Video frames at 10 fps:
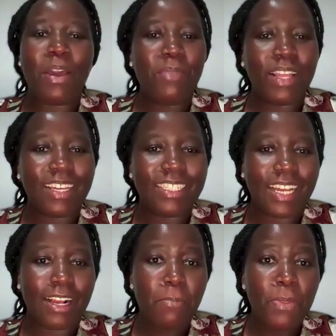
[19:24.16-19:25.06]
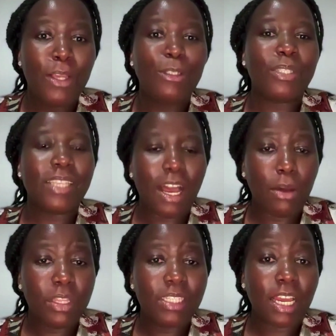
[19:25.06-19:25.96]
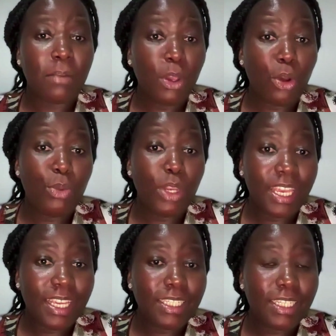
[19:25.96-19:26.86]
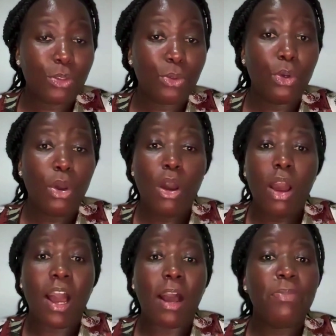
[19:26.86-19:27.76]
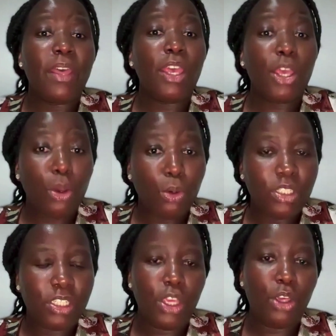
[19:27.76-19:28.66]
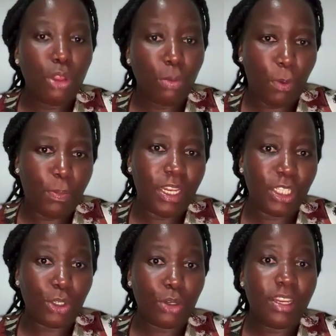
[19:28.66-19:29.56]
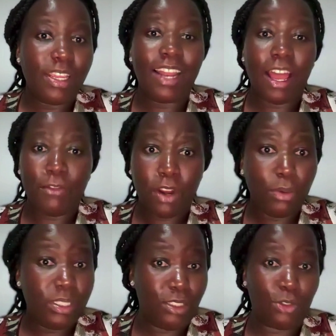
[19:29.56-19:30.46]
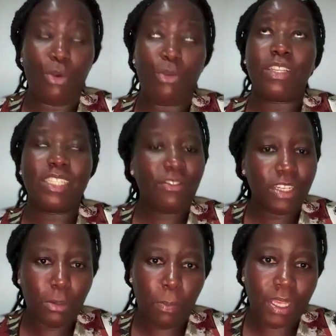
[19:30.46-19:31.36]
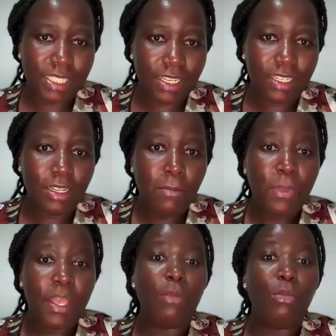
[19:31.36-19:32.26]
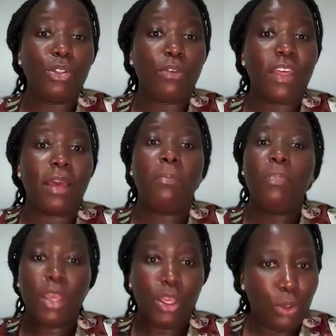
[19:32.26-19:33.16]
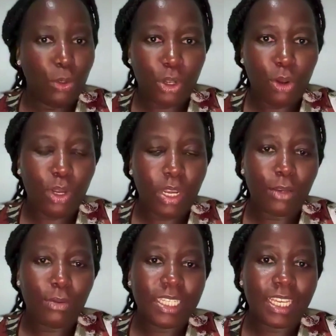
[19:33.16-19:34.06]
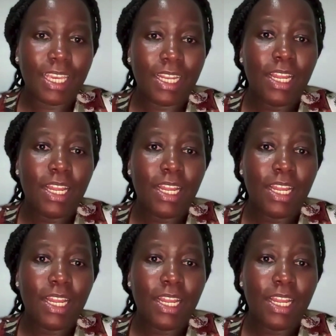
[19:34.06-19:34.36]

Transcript: mother tongue, to see how this can be communicated to the huge youth population in Africa, which is over 70%, and most of them use local language again.